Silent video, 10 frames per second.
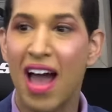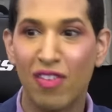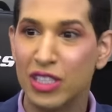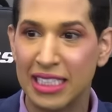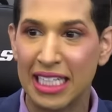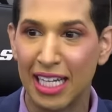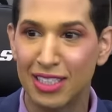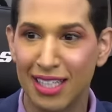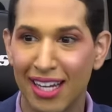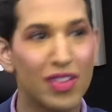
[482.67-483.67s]
ever seen in
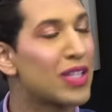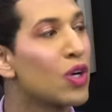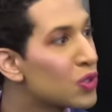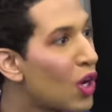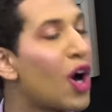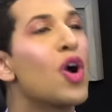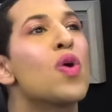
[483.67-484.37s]
study. Like those are